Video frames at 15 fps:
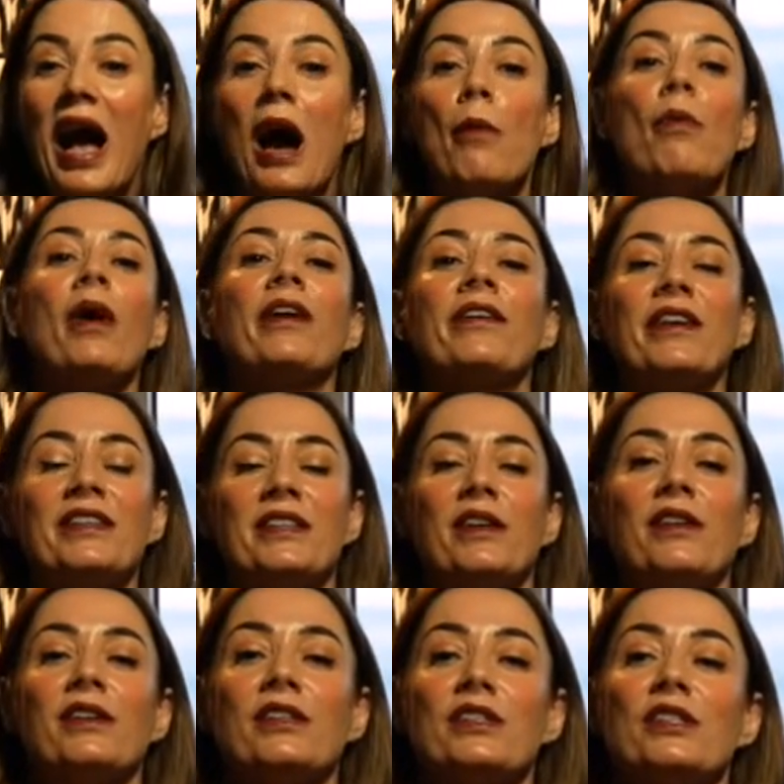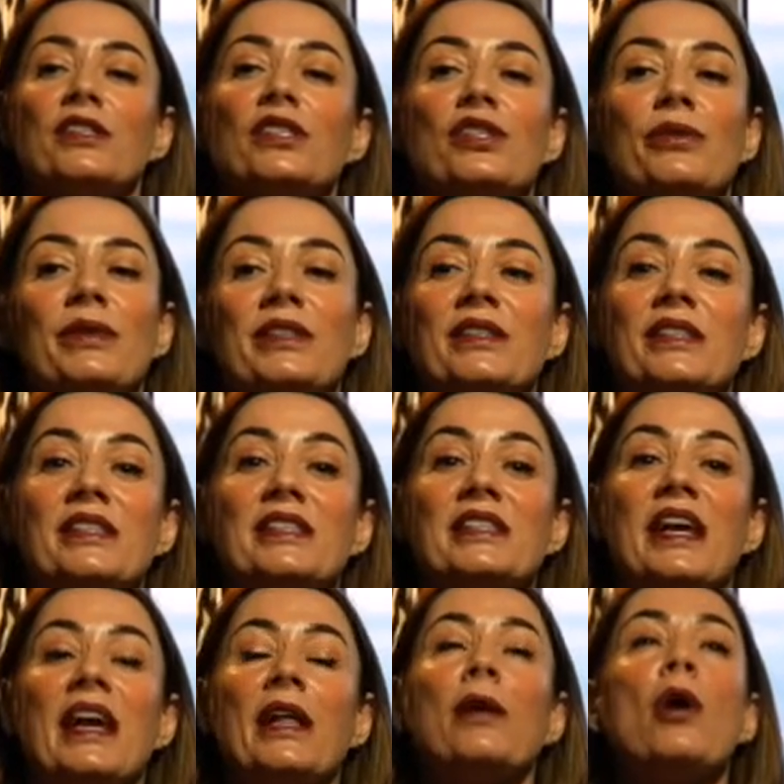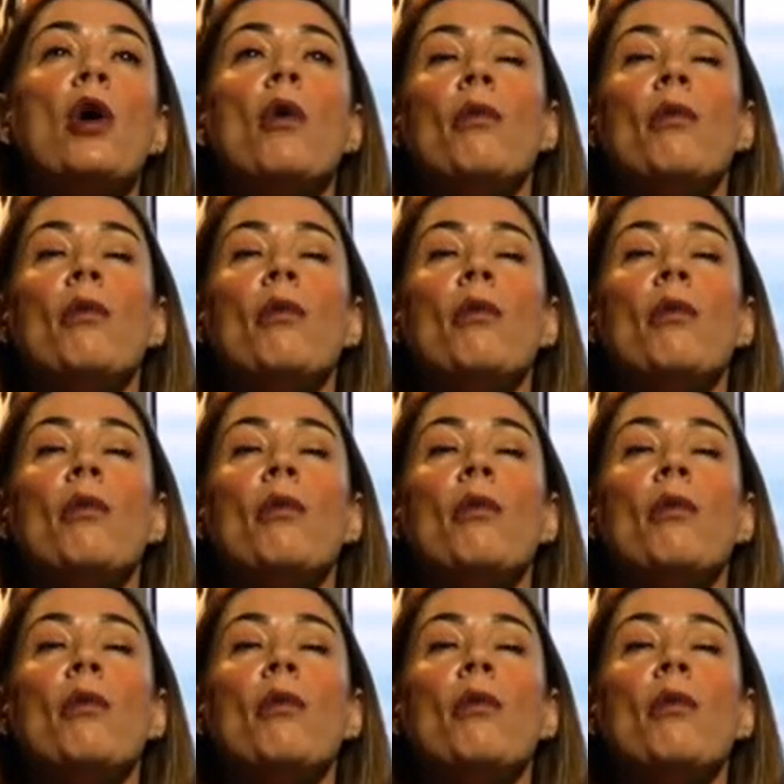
And what are antioxidants doing to the skin?